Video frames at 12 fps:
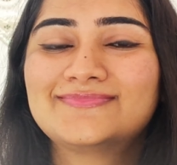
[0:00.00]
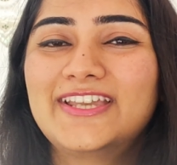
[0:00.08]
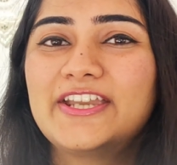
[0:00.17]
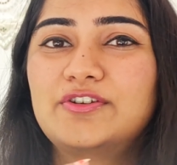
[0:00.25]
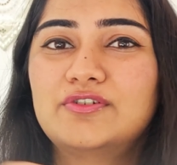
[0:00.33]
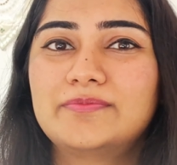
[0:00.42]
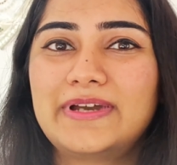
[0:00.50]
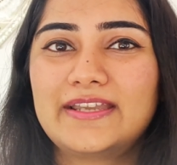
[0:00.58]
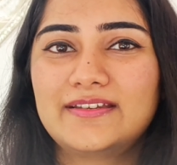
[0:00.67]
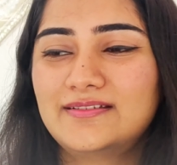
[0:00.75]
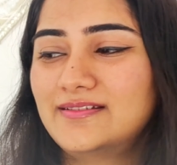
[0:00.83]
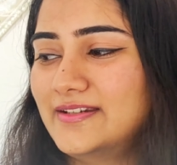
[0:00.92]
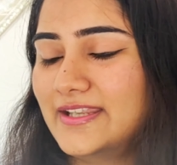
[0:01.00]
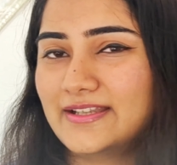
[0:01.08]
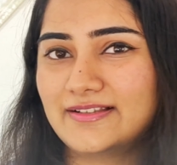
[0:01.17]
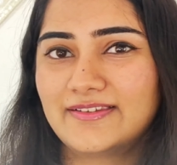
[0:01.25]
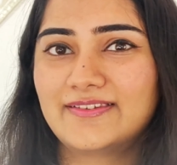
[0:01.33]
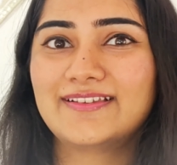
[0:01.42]
Ignore my
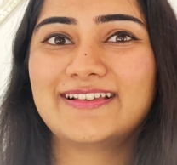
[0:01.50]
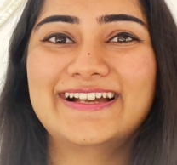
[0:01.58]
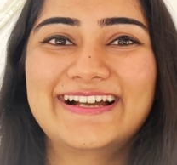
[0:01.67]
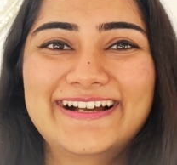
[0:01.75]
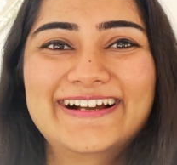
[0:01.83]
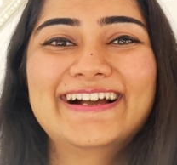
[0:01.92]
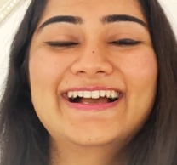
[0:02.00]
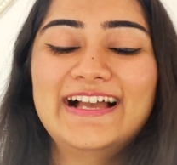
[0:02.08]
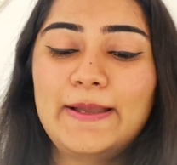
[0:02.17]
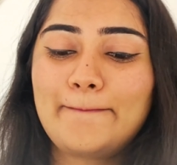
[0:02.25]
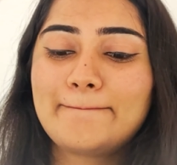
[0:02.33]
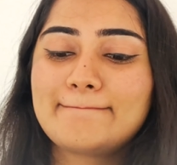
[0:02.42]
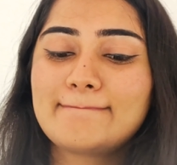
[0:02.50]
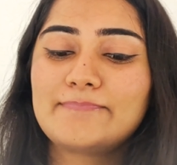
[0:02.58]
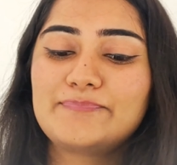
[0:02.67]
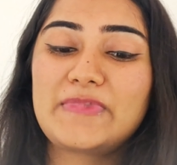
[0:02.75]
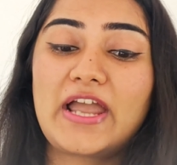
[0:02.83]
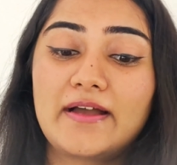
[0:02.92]
nails.
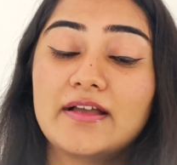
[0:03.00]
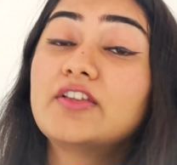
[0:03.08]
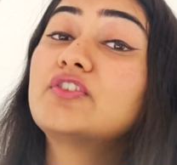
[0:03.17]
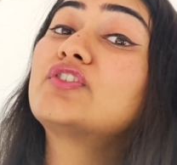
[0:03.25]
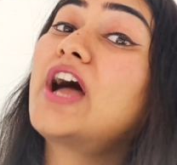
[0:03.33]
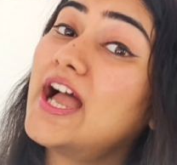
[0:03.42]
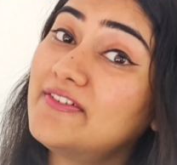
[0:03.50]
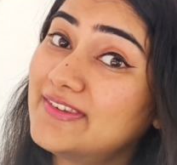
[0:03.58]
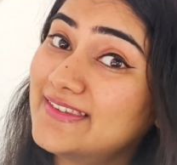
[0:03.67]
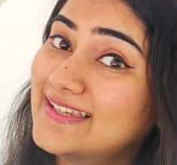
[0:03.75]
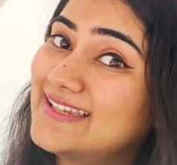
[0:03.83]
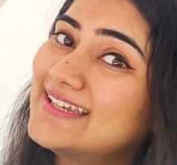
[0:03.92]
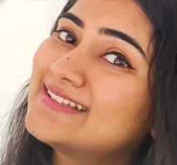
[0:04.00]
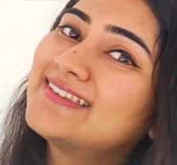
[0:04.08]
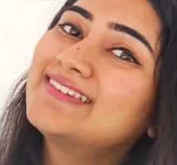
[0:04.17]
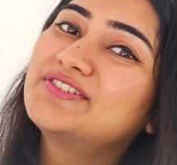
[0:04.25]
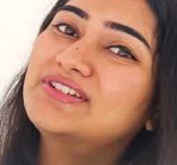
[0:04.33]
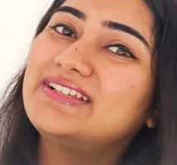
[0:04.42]
Yeah, so I was saying
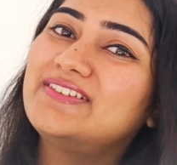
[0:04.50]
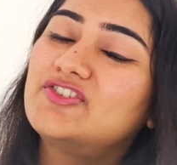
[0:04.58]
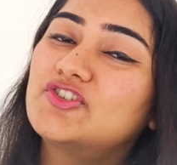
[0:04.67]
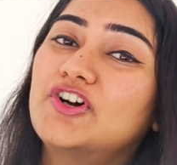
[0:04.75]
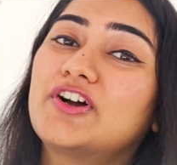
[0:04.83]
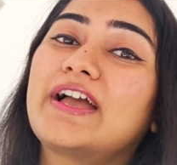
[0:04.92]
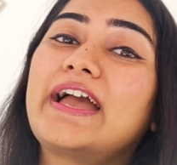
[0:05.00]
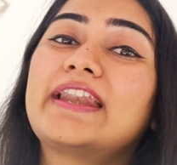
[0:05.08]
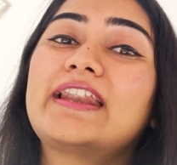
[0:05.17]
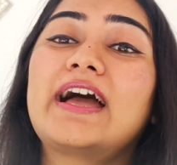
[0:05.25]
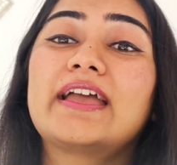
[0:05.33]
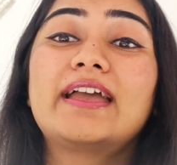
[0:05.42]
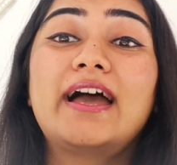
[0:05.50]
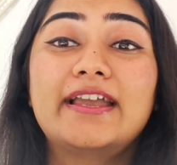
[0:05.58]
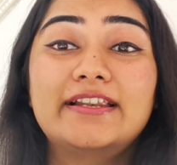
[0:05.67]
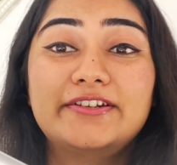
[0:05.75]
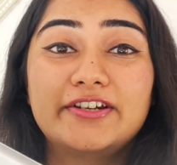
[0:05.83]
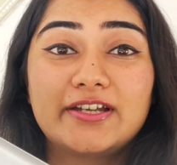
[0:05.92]
it's really strong and I
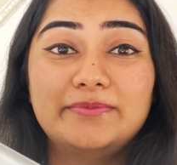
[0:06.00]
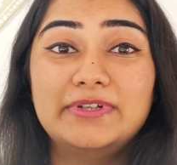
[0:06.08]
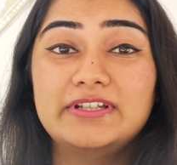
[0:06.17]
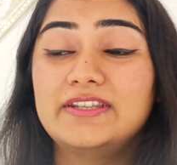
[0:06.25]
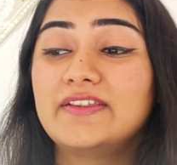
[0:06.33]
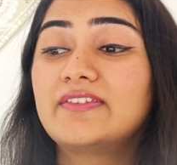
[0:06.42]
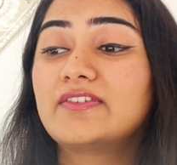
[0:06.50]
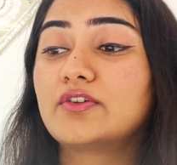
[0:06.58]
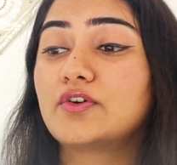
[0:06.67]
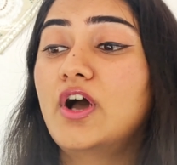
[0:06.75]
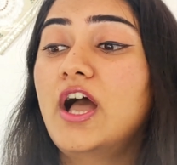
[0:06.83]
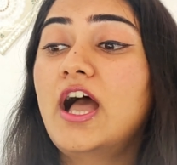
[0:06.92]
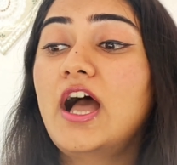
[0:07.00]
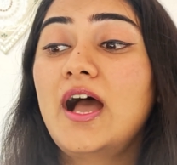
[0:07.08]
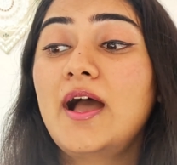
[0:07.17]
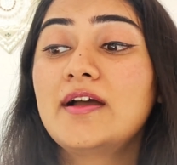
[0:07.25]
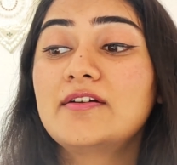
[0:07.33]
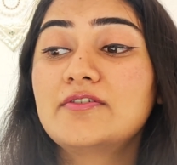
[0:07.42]
highly recommend this. So
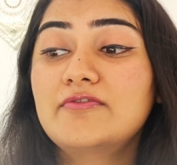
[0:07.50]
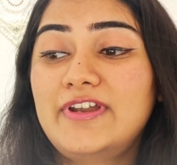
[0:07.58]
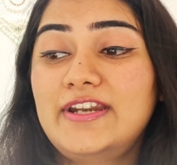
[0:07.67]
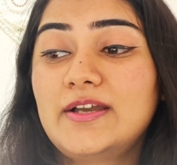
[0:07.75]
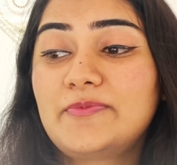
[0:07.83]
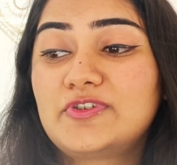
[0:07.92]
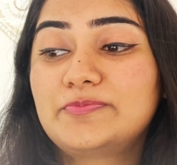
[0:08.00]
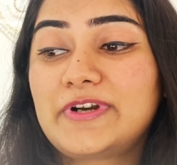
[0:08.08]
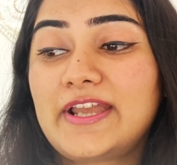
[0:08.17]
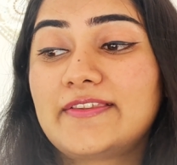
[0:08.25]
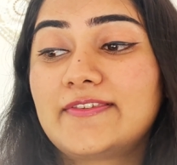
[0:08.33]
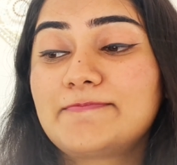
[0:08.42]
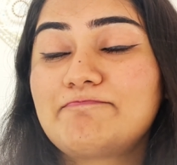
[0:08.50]
when it comes to price,